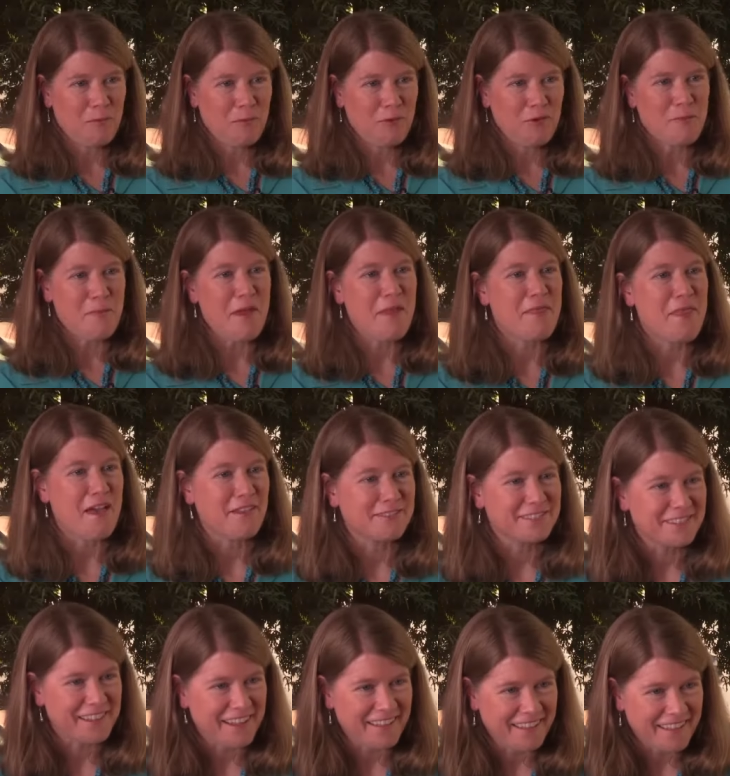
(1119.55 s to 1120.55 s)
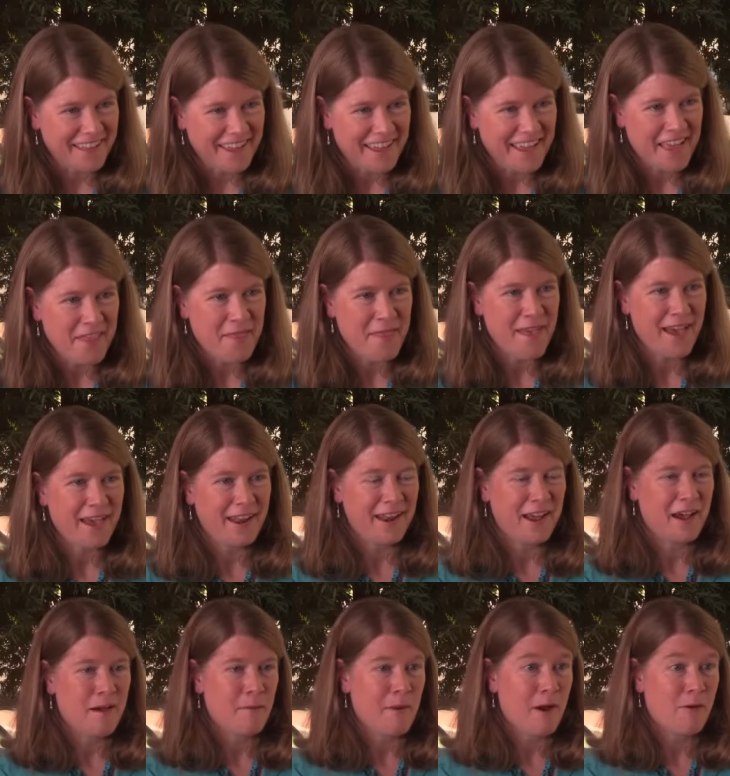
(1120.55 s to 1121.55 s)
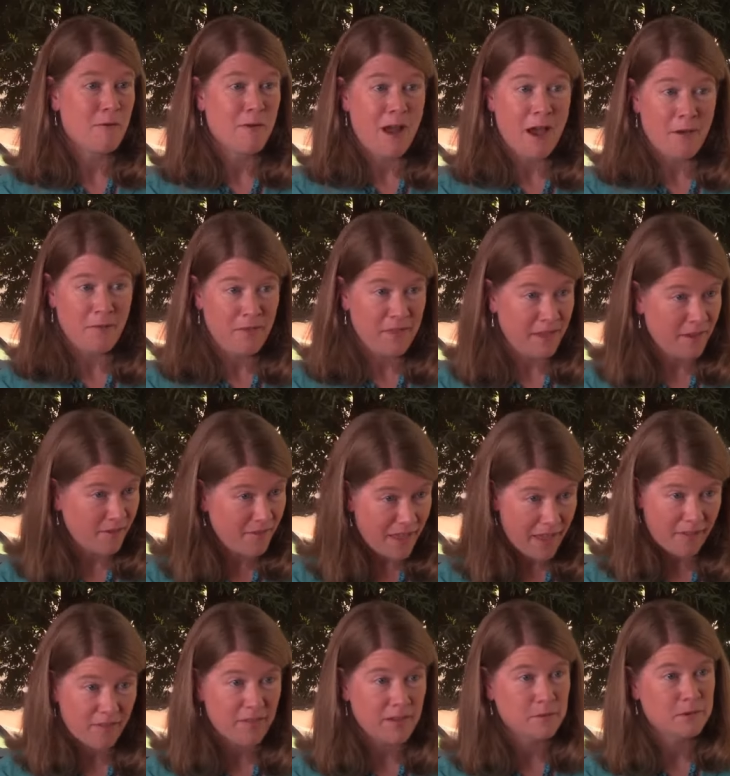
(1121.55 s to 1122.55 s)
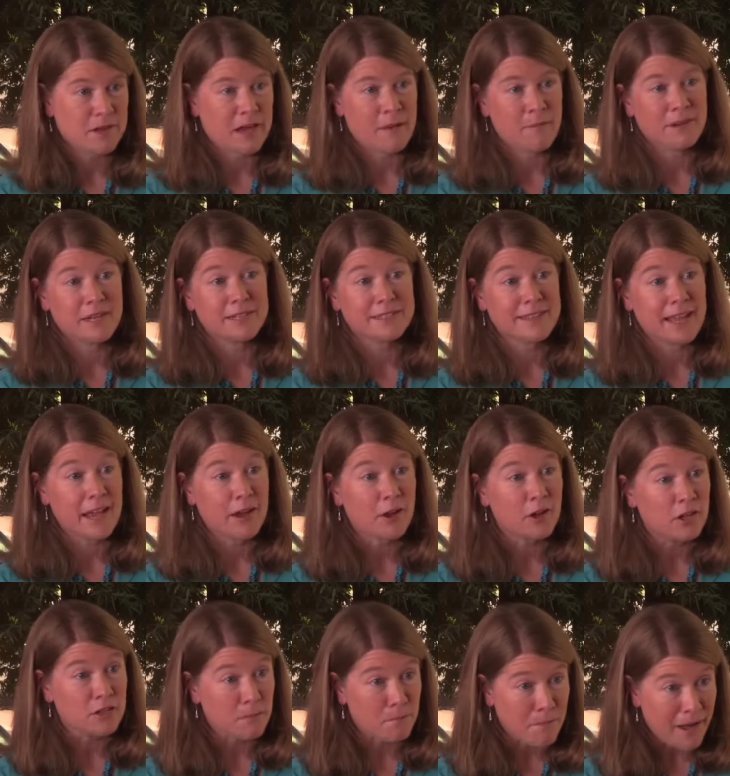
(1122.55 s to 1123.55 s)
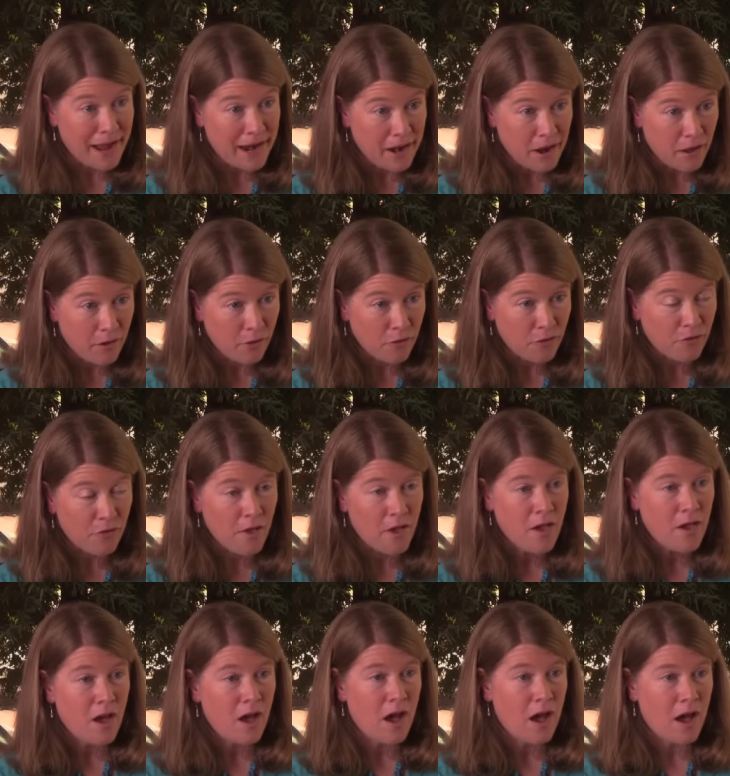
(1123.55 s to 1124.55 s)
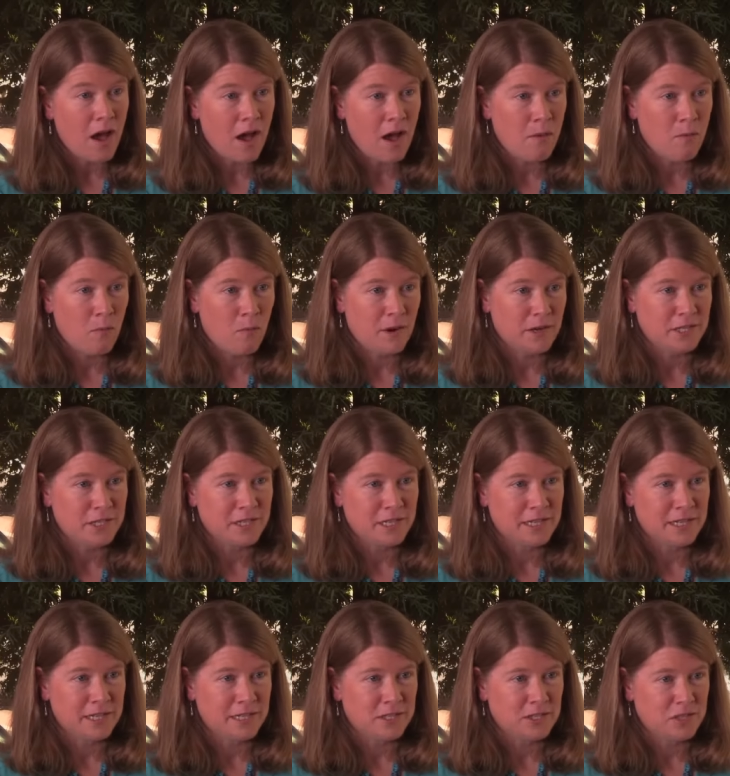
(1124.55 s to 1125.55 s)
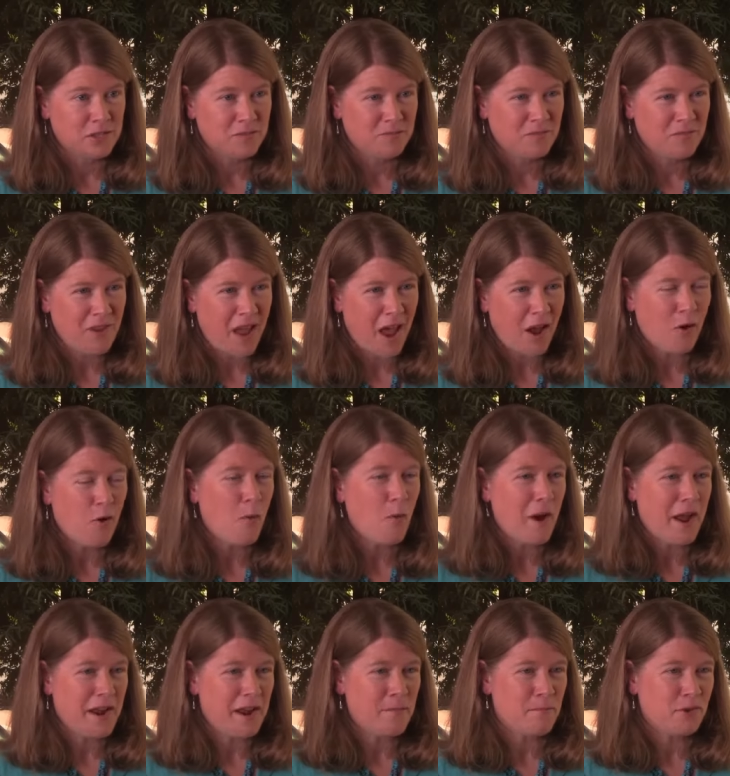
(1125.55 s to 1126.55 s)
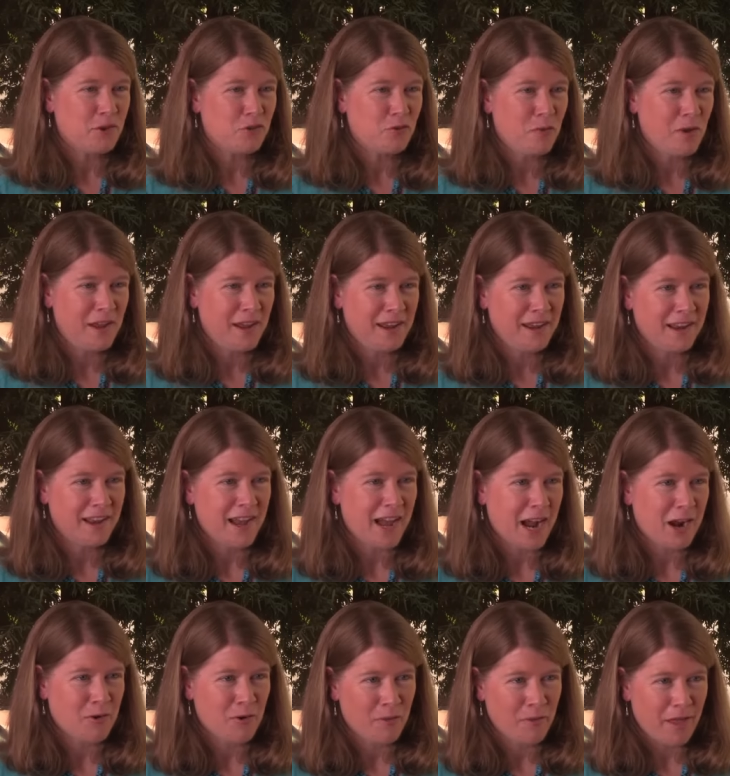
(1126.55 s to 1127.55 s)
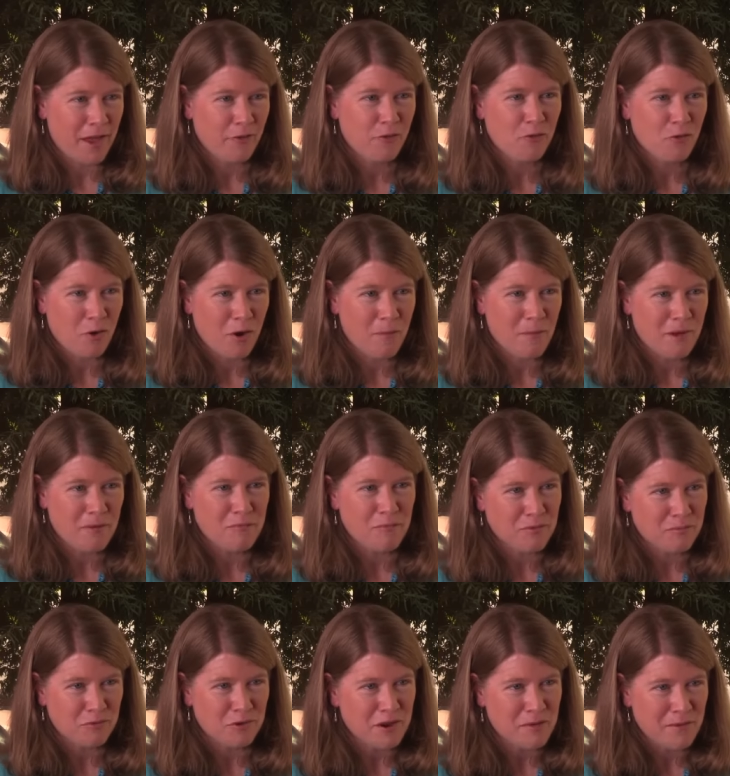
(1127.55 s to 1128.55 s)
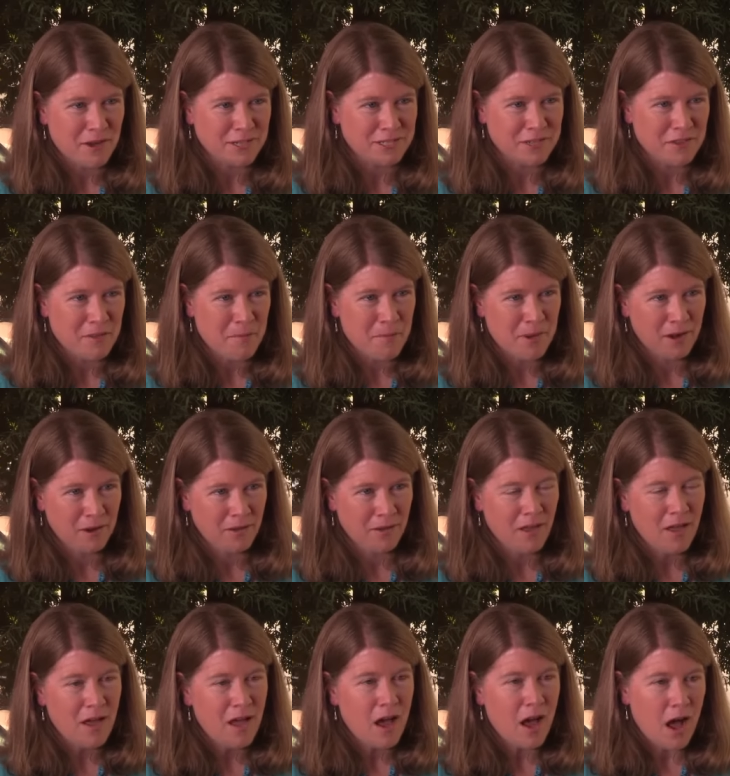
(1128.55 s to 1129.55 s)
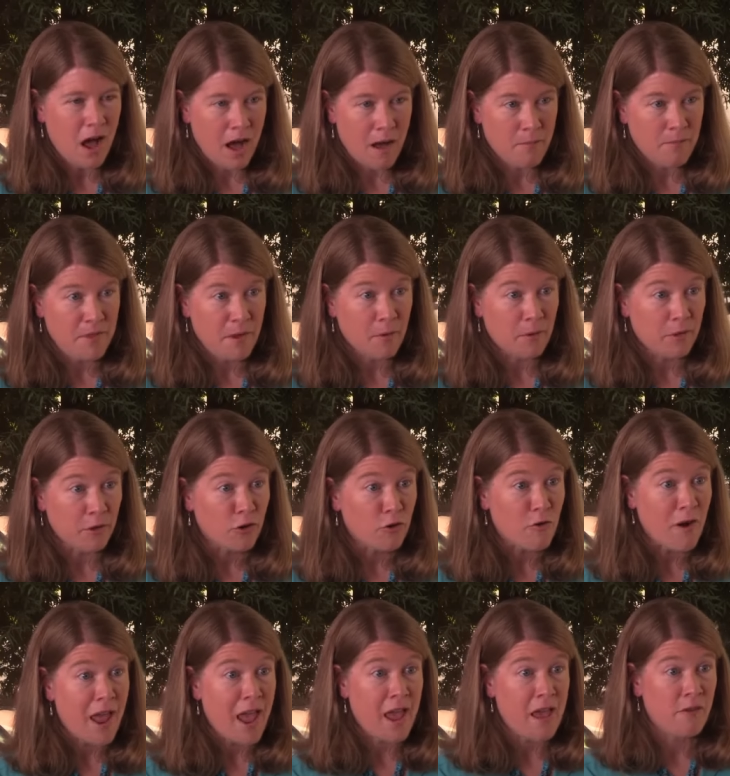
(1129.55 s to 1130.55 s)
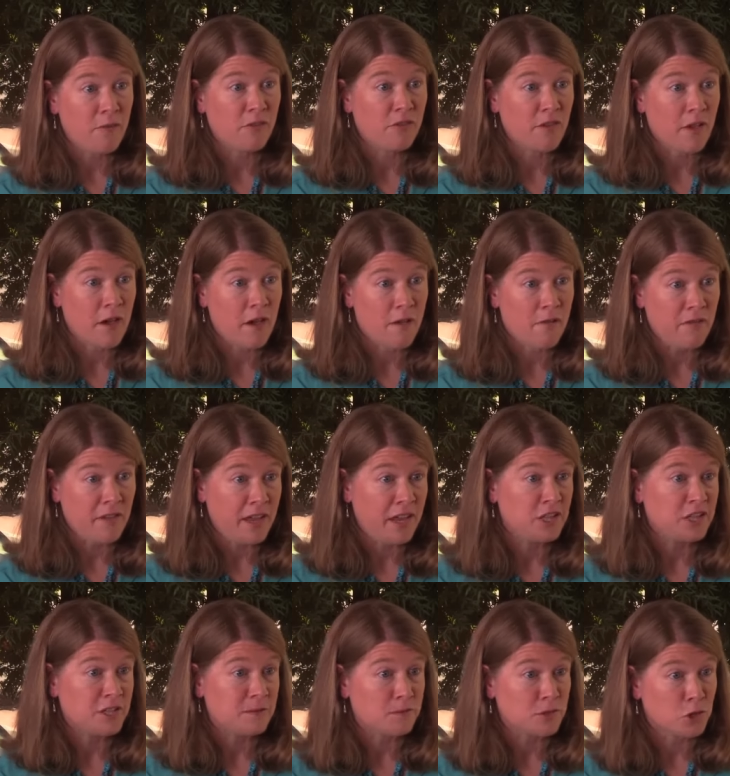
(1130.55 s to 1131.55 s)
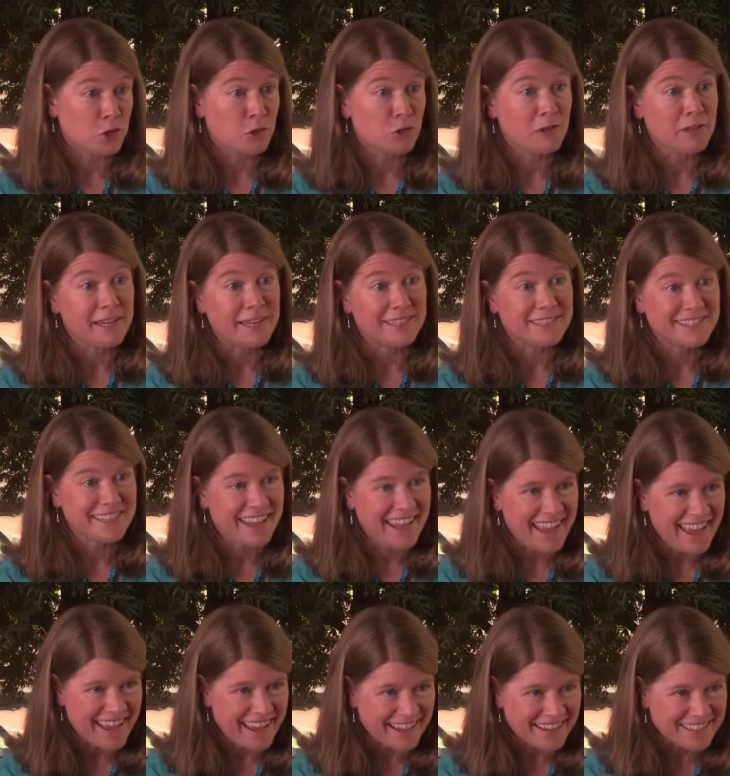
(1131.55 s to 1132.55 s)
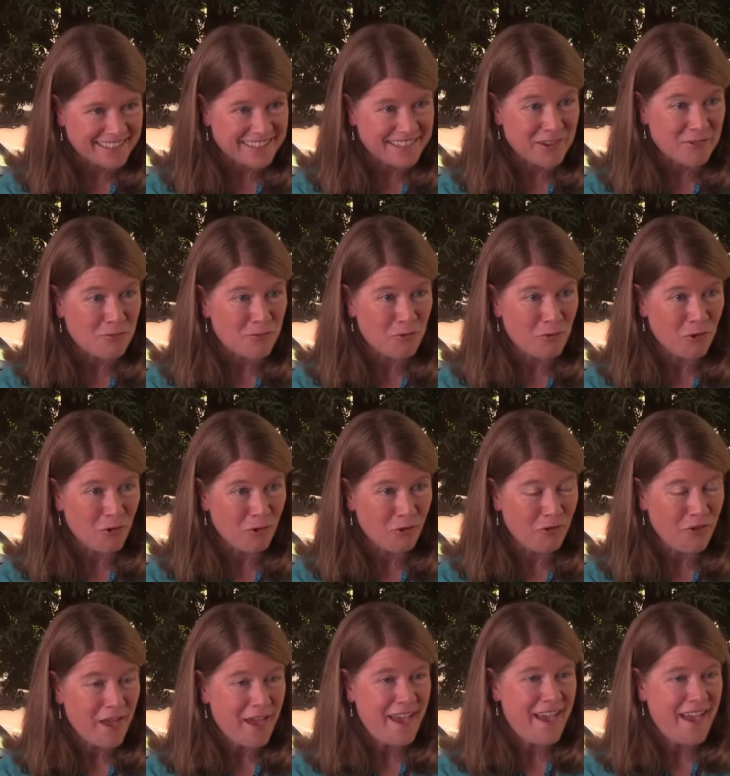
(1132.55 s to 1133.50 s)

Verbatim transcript: will debate that slightly in that um, around the exact same time at a site called Abydos, um, which is not quite in between Cairo and Luxor, but, but pretty much in the middle, um, there were the graves of Egypt's earliest kings that ruled.